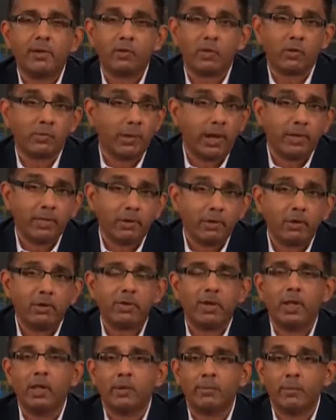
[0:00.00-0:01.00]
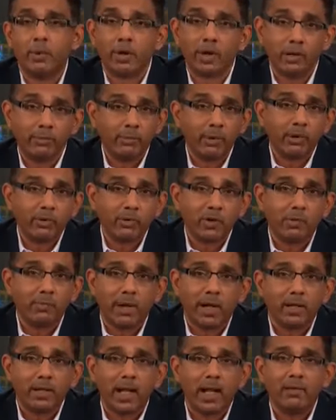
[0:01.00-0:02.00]
This is my 13th book, and books are
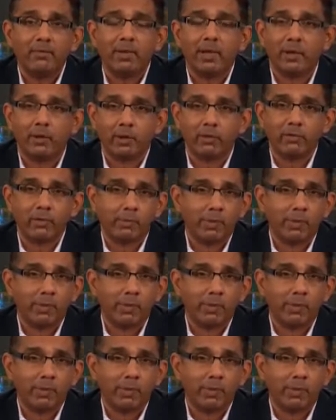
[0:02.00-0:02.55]
my livelihood.